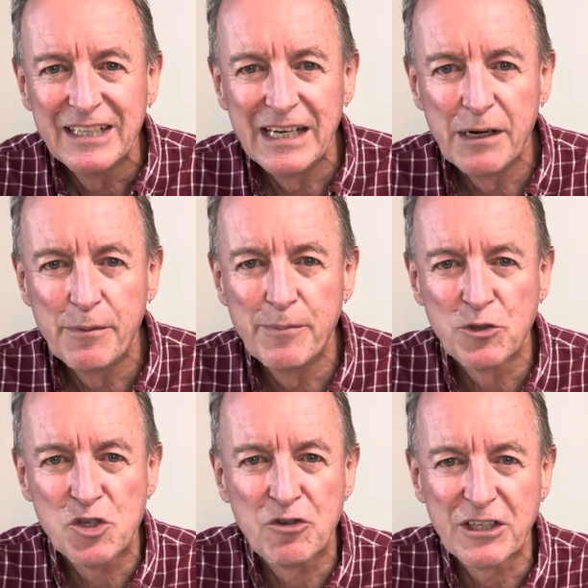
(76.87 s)
a little bit
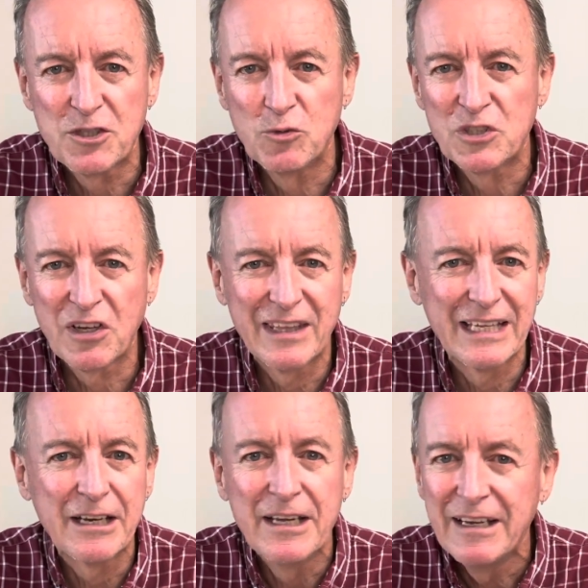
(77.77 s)
more structure, which I
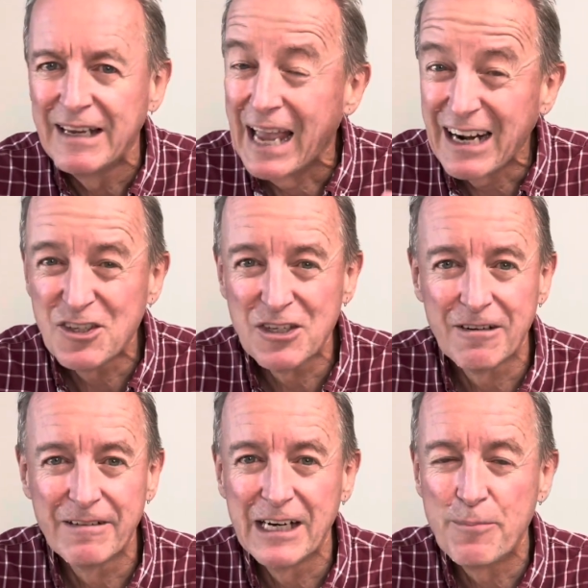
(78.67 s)
think
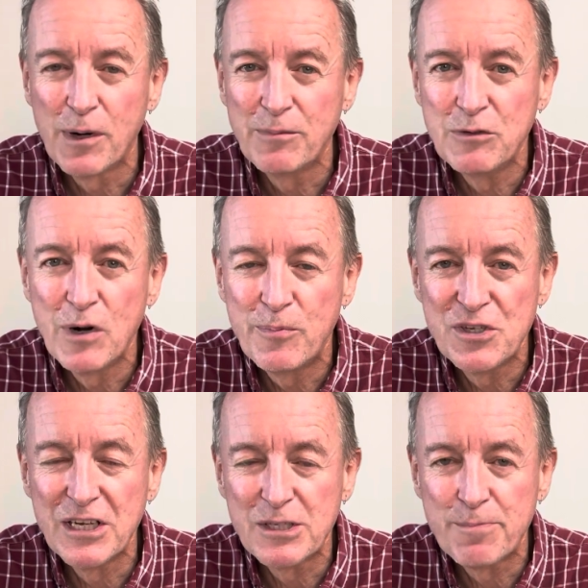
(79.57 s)
Alexander Valley probably
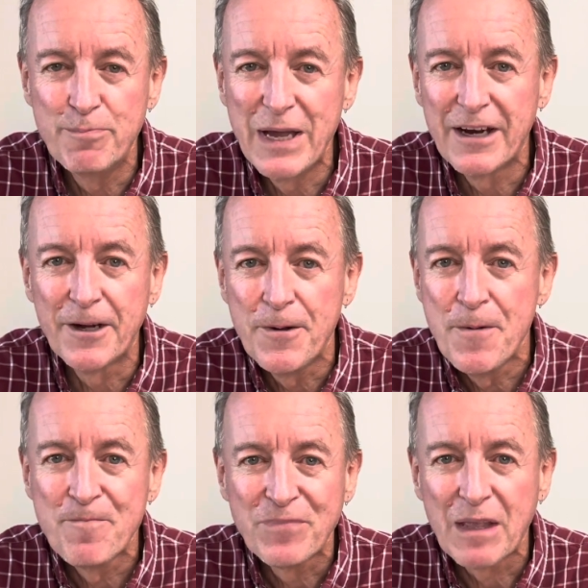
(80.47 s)
represents better
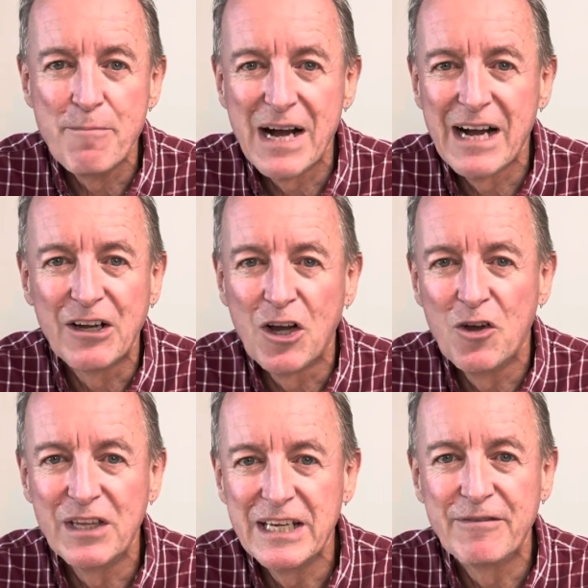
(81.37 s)

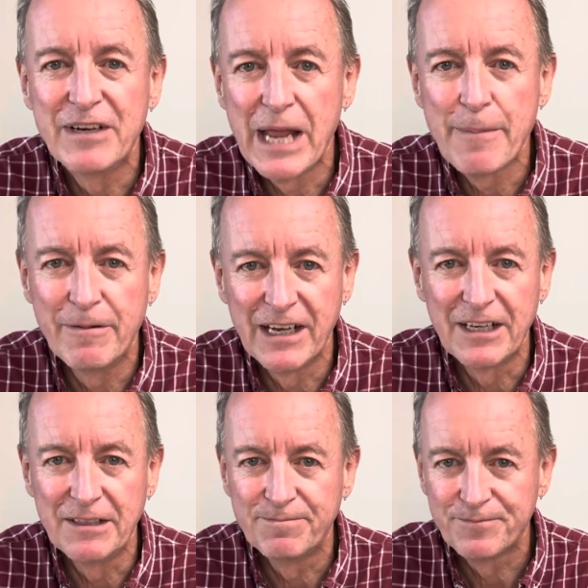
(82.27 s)
Margaux than even Napa Valley.